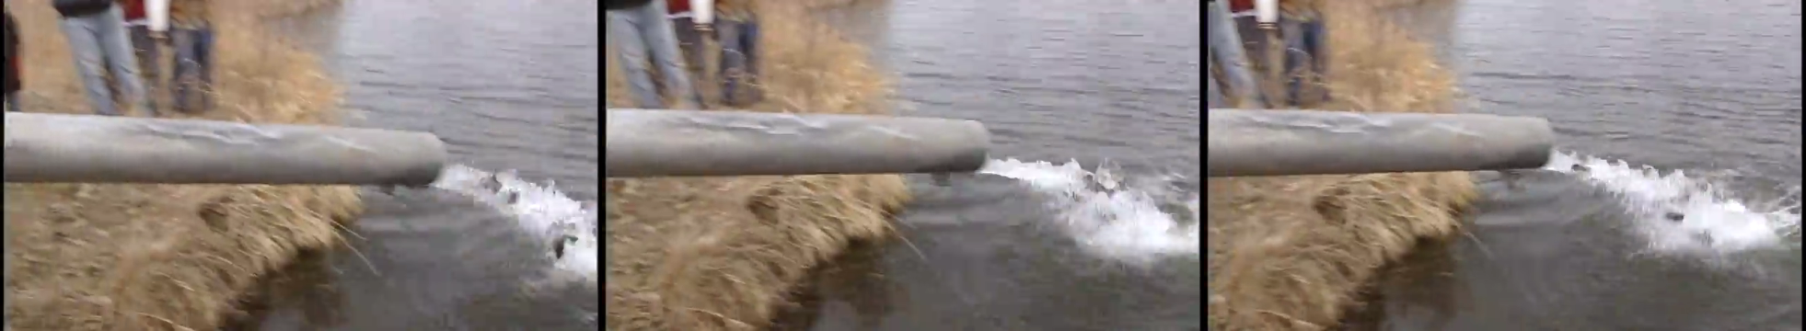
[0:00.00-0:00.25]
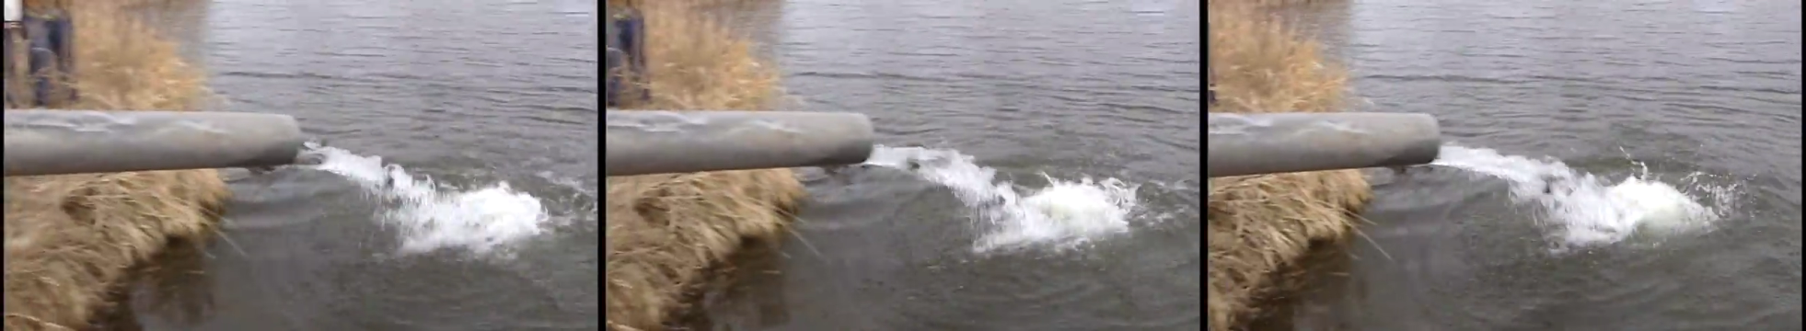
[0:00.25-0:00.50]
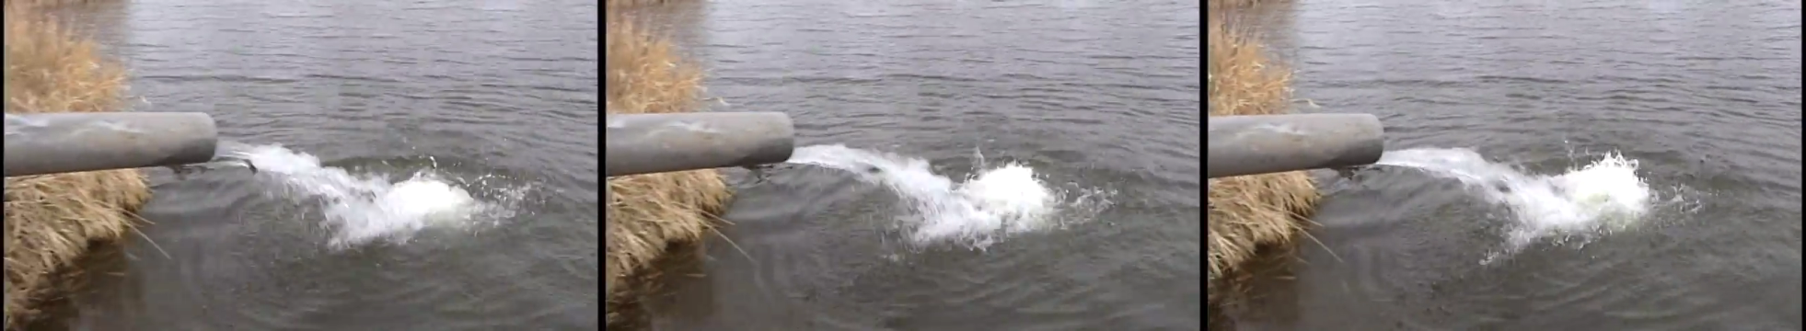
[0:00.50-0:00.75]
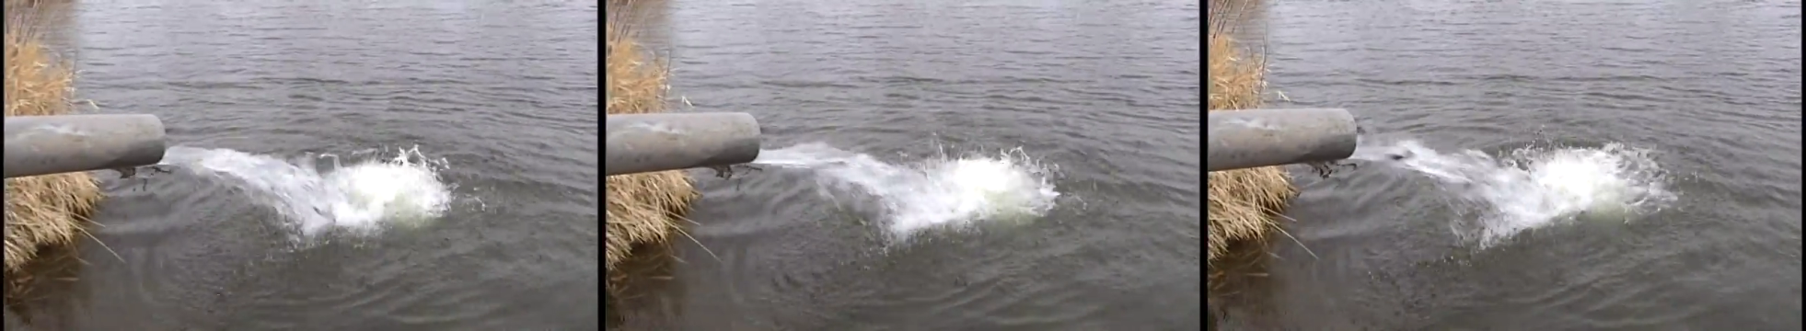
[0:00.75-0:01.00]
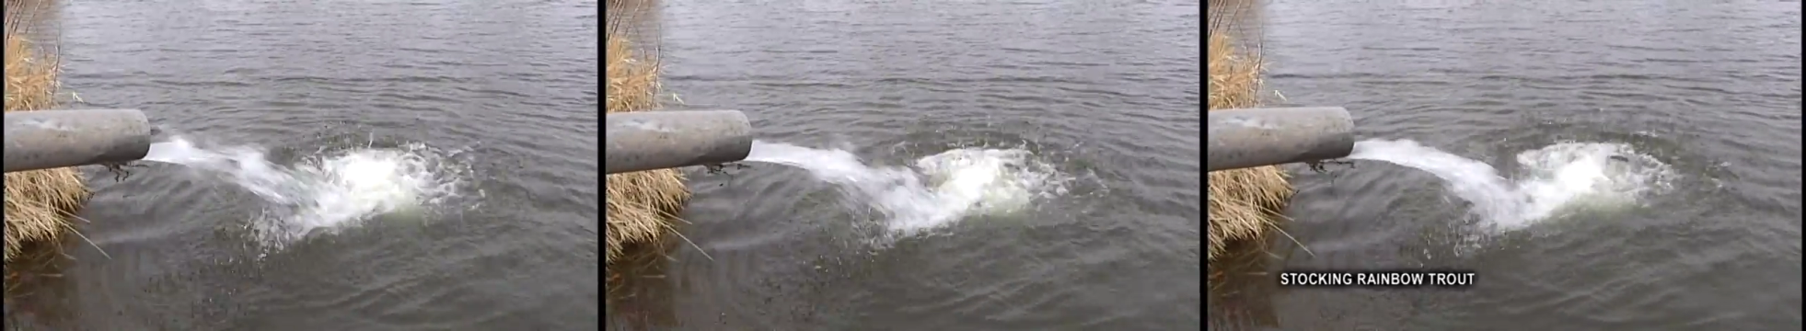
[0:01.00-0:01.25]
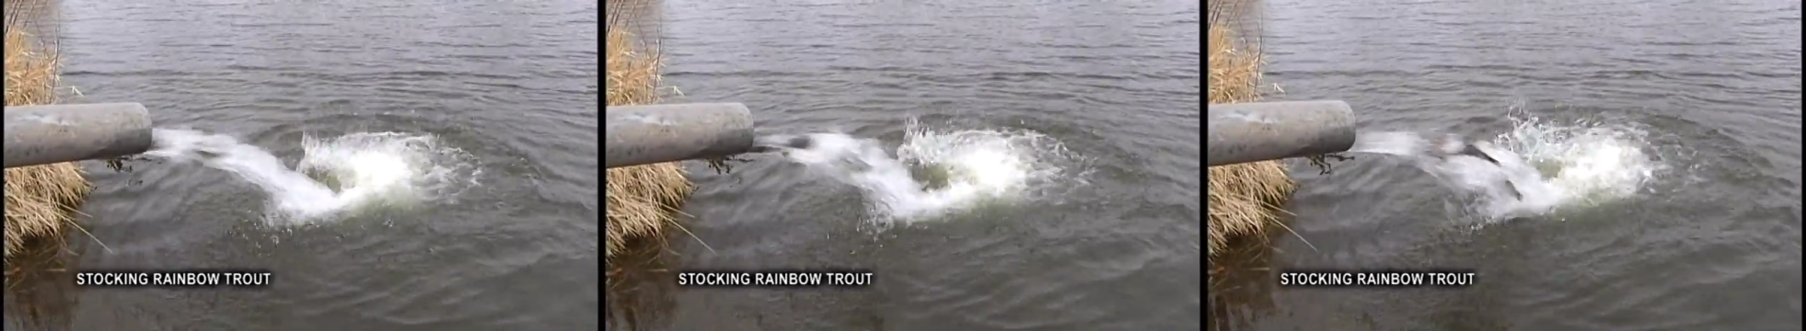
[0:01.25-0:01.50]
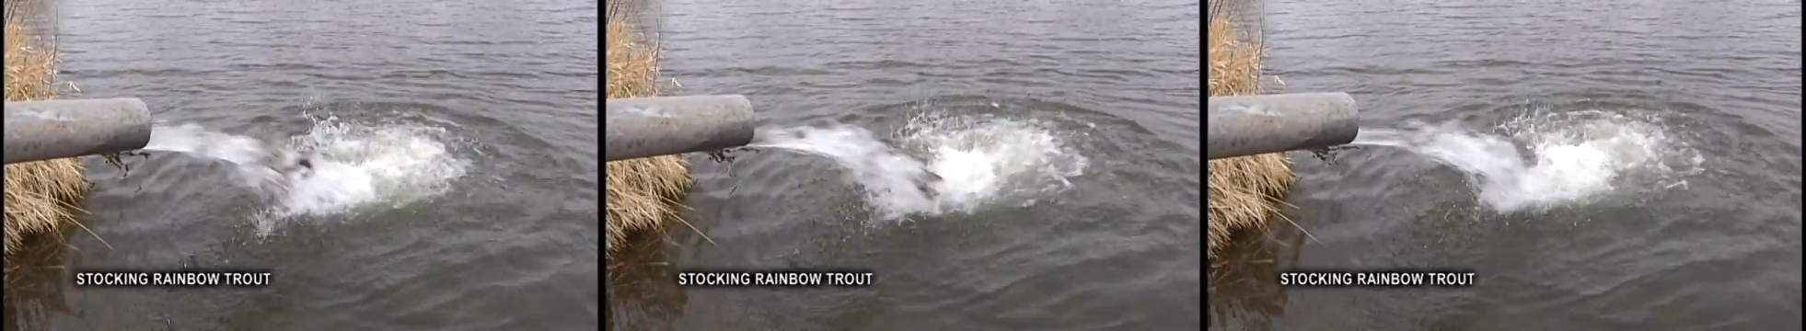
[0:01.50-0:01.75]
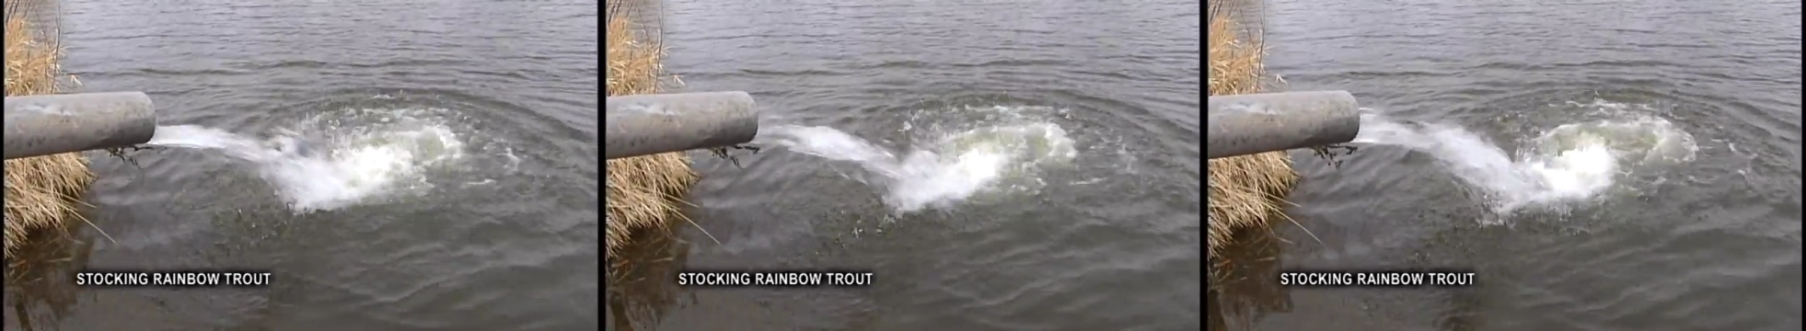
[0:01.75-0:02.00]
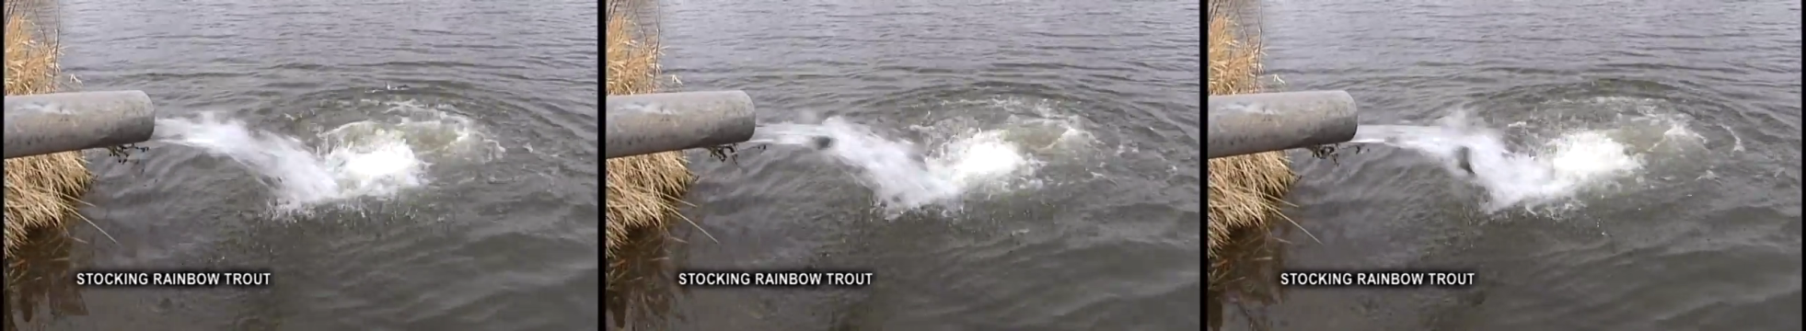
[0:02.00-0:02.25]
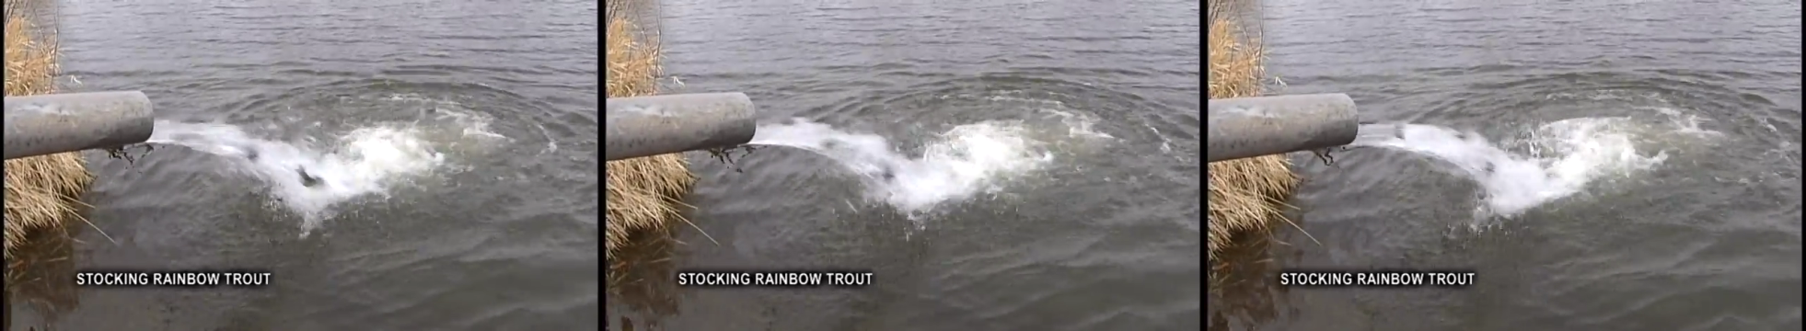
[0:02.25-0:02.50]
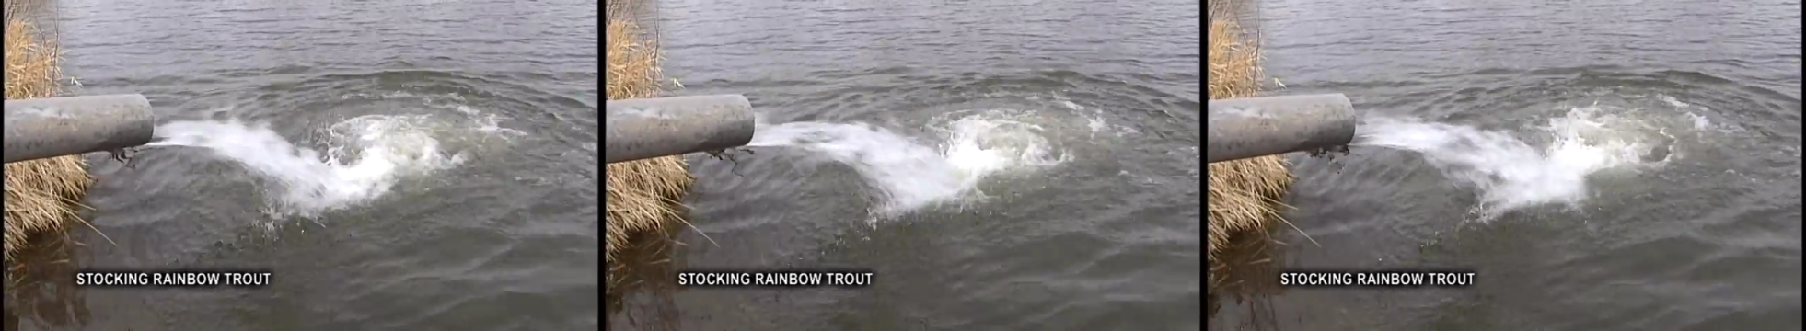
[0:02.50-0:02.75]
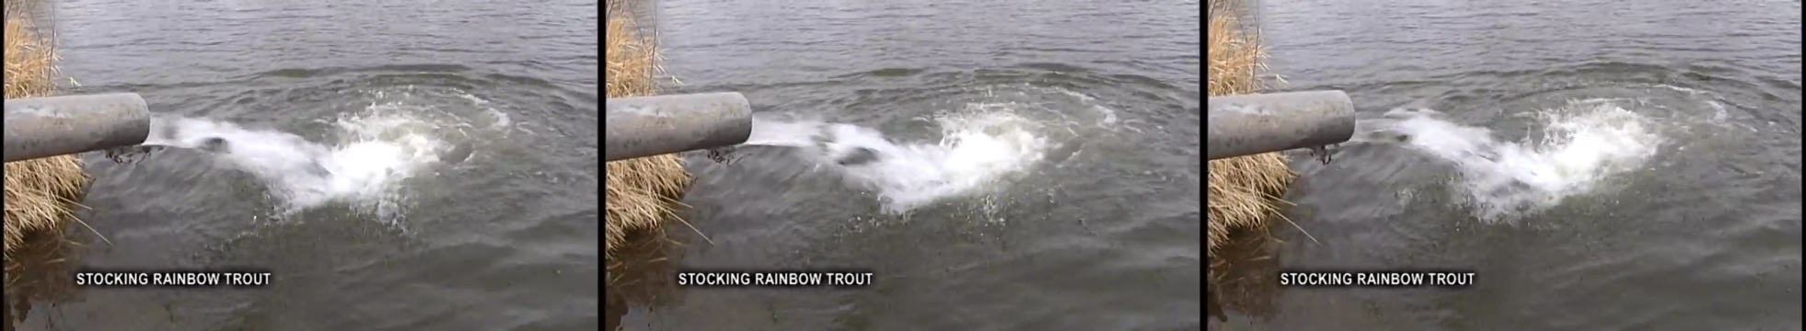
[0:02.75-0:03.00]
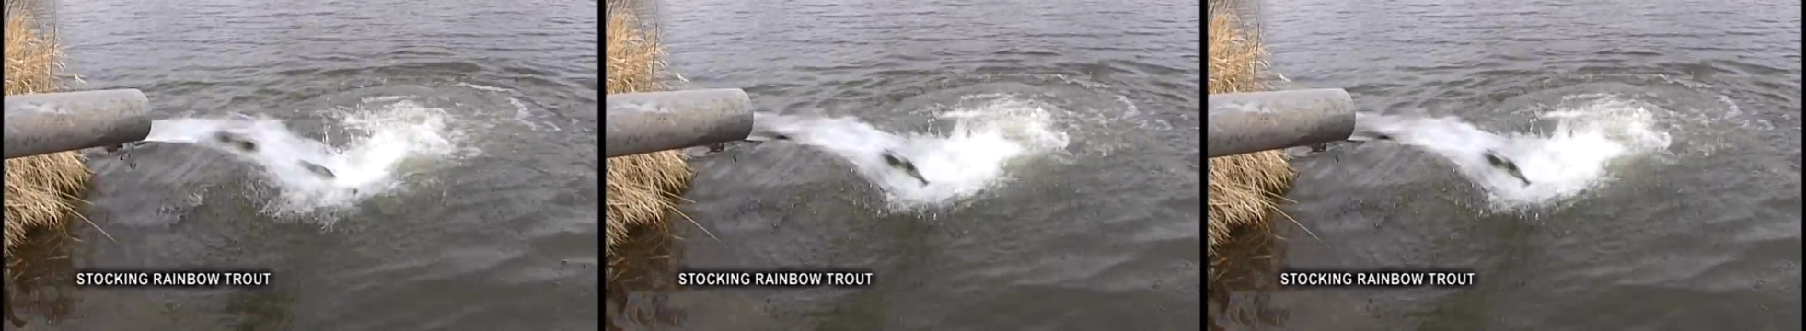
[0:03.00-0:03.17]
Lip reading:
No face is visible, so there are no lips to read.